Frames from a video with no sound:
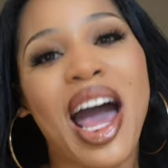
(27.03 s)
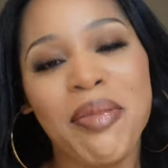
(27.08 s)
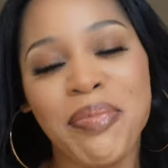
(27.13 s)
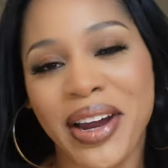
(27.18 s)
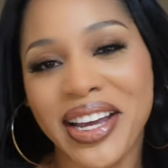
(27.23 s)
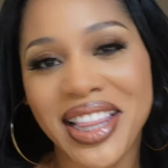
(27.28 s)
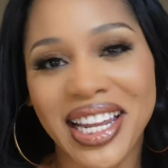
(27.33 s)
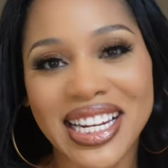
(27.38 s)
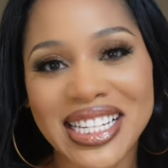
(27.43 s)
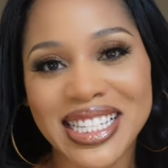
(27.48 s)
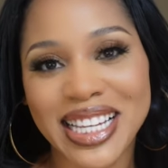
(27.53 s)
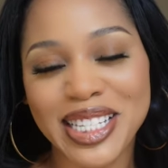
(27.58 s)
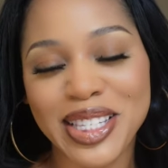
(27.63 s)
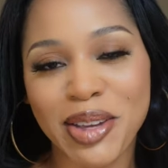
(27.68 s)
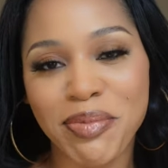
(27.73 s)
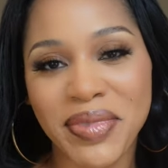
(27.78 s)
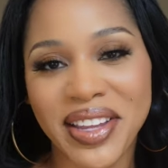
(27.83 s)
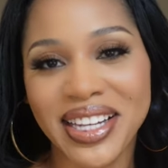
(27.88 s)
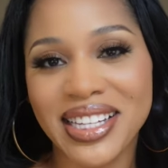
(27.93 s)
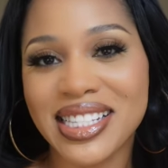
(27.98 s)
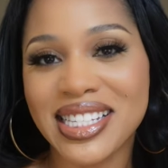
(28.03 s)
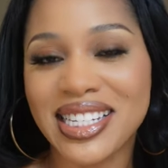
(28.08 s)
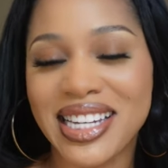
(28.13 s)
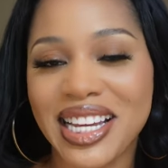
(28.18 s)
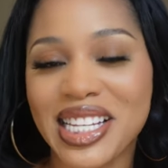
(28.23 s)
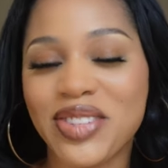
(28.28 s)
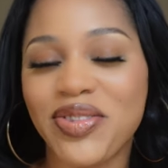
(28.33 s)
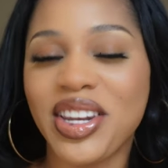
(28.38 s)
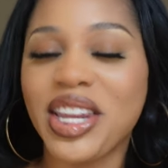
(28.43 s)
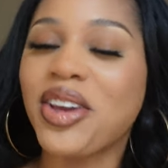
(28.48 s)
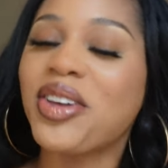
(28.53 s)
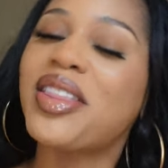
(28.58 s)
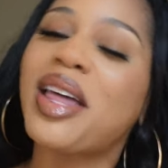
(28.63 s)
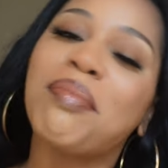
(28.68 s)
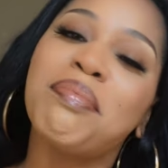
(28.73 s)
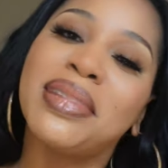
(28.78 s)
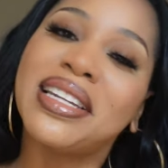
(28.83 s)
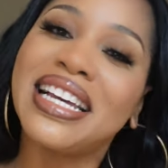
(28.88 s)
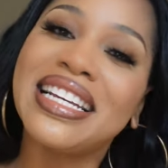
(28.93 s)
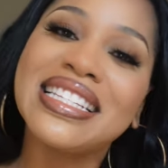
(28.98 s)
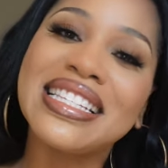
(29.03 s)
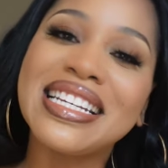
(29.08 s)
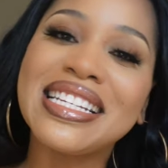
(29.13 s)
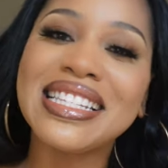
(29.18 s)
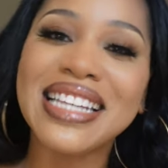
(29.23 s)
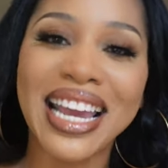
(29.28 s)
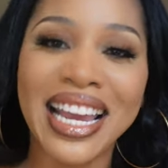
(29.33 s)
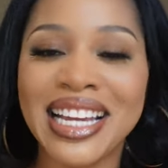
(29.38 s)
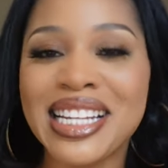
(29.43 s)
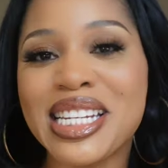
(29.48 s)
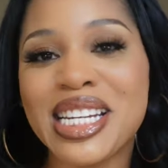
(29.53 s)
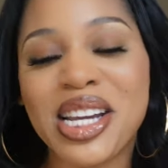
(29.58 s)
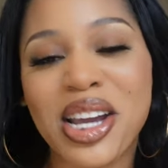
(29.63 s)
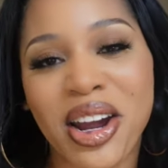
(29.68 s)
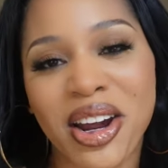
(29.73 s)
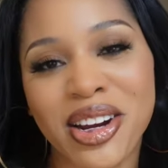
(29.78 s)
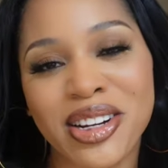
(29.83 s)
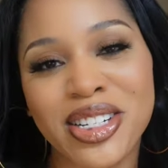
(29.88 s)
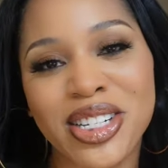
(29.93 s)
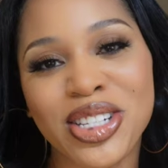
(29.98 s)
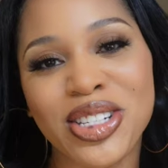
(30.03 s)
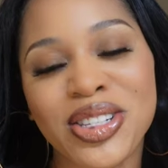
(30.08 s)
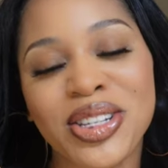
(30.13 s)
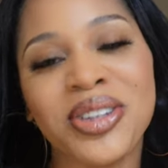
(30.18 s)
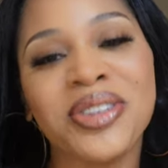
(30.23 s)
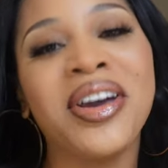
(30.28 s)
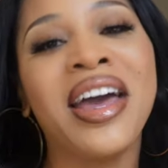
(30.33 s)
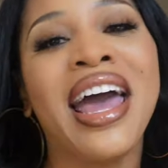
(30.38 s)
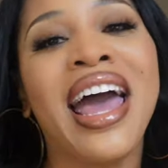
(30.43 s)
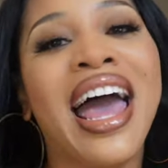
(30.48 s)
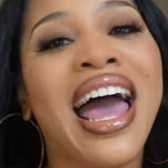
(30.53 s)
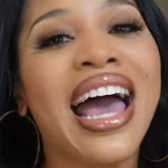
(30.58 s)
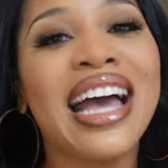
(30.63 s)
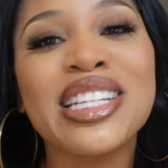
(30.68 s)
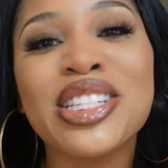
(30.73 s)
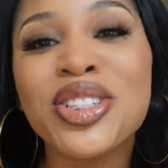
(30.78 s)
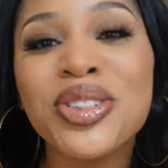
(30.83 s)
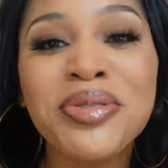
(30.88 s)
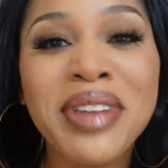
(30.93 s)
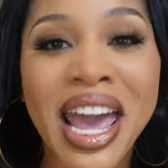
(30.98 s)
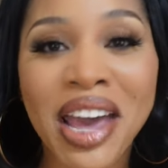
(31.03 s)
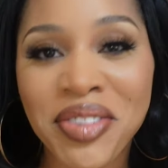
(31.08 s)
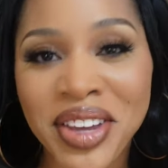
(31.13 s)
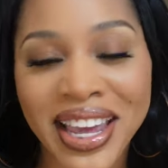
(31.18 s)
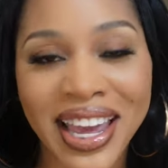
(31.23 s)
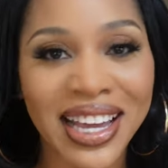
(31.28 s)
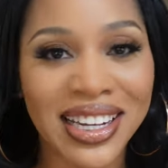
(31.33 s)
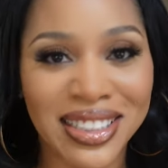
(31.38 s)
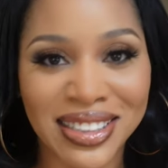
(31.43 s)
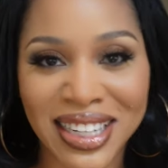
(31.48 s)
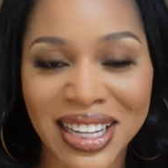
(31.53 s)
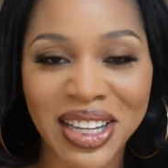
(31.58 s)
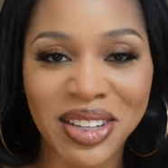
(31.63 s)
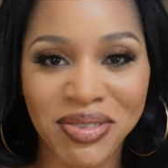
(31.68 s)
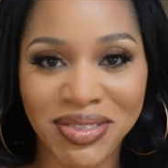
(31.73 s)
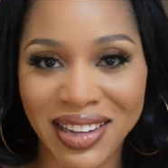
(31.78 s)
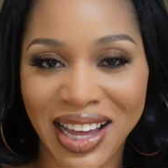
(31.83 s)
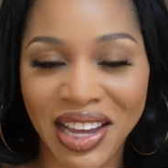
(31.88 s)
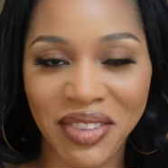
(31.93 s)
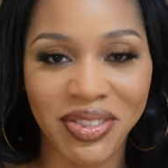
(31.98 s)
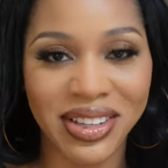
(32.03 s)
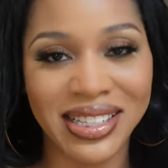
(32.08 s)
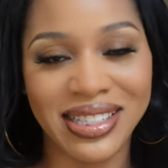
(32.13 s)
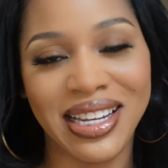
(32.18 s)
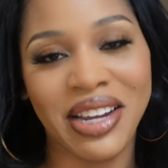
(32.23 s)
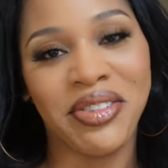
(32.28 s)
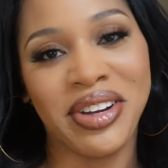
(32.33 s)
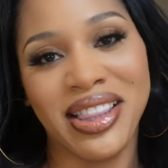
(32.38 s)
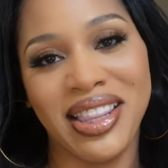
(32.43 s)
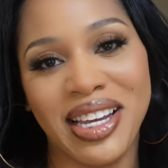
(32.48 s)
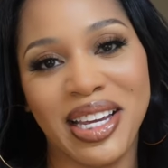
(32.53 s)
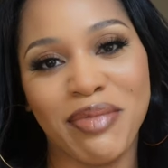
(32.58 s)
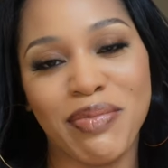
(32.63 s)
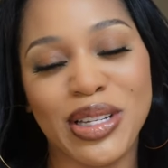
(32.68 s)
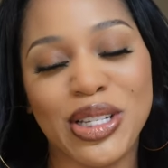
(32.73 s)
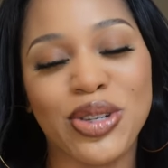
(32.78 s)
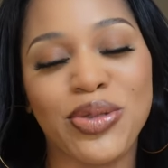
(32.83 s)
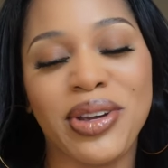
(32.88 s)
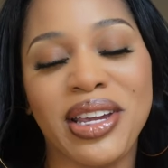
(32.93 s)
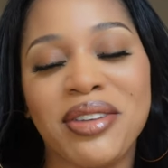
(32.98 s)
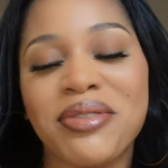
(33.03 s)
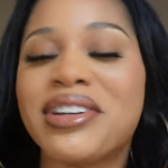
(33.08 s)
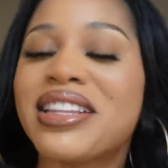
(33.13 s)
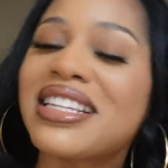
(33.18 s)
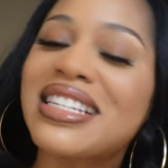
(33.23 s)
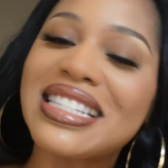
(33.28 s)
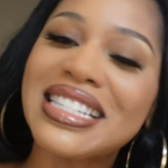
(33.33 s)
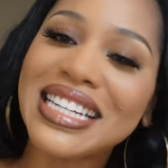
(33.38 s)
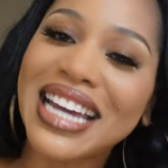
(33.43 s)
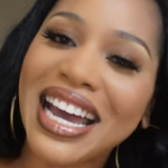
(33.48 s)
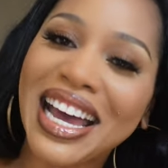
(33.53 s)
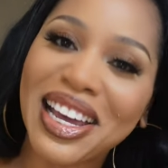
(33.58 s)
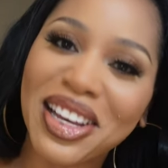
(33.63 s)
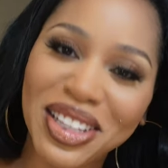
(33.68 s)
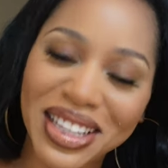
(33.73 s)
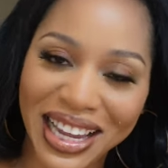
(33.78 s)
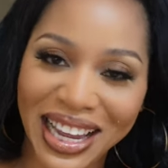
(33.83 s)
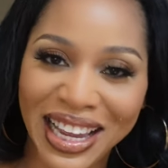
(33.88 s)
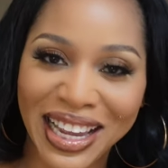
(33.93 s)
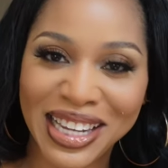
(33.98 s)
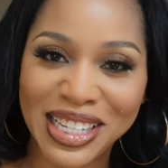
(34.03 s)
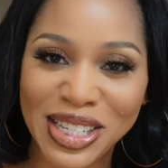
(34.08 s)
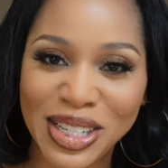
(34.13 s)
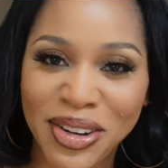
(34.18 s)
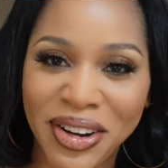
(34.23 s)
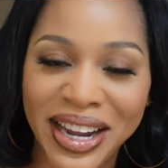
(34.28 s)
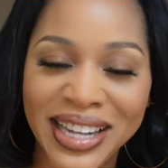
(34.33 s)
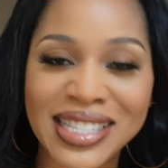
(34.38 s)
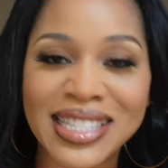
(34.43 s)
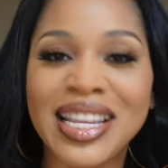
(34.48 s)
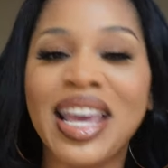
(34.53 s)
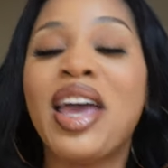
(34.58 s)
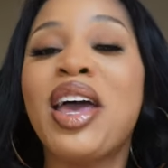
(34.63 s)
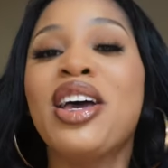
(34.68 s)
I pray that I say something in today's video that blesses and encourages you as you navigate love, life, and everything in between with style and grace.